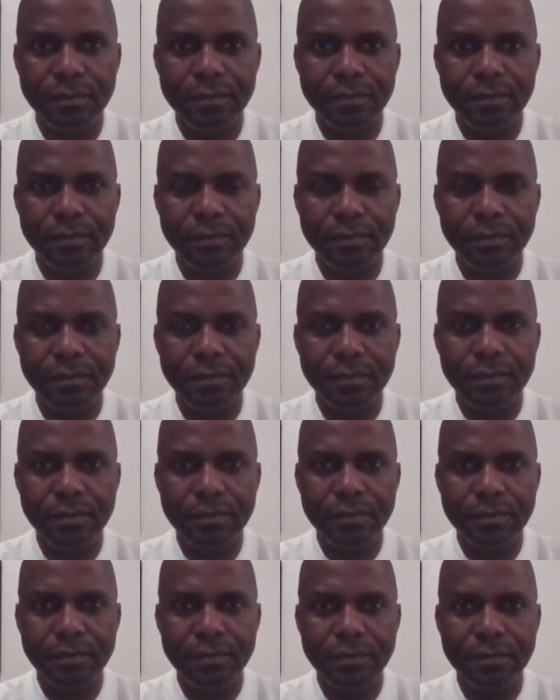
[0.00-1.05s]

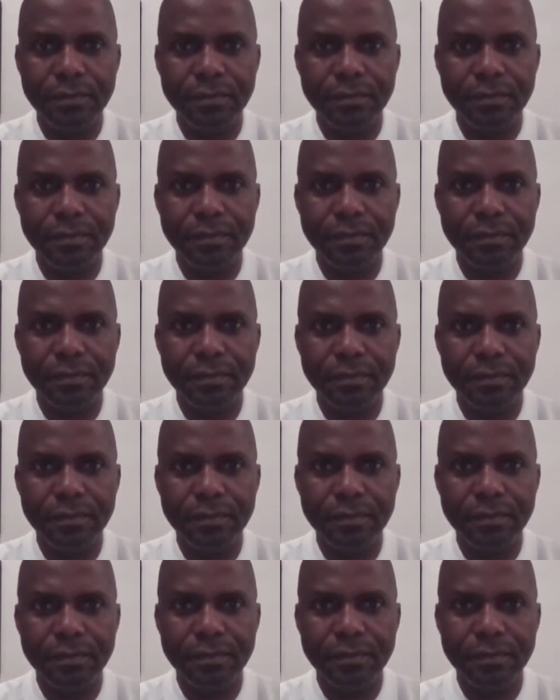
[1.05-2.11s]

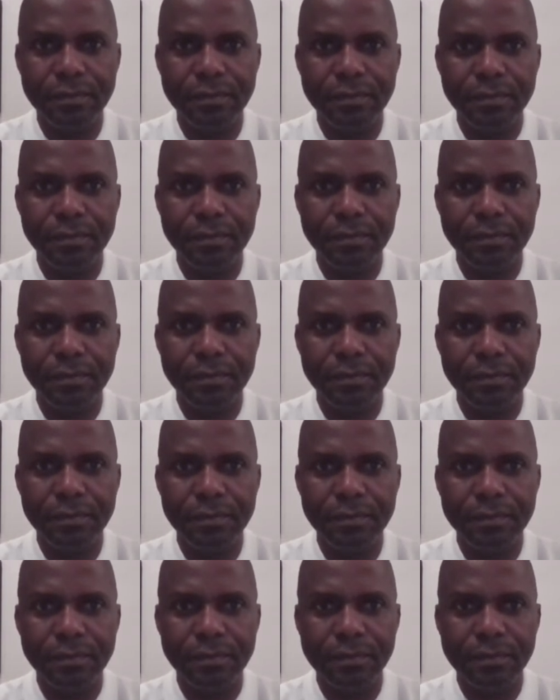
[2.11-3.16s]

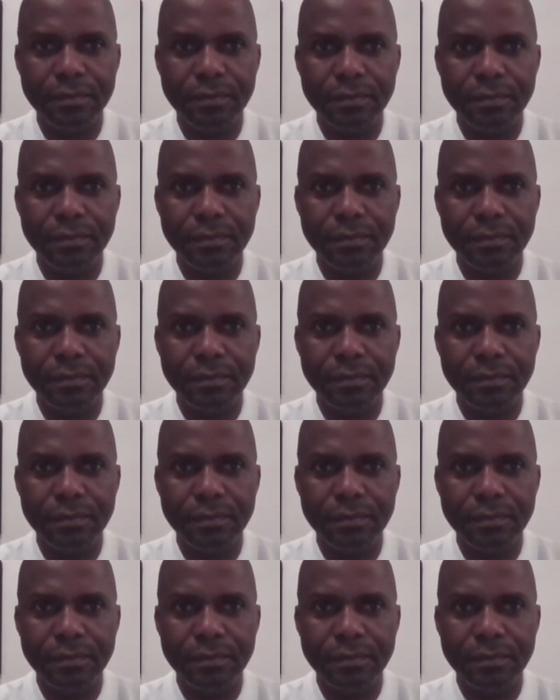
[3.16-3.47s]
[no speech]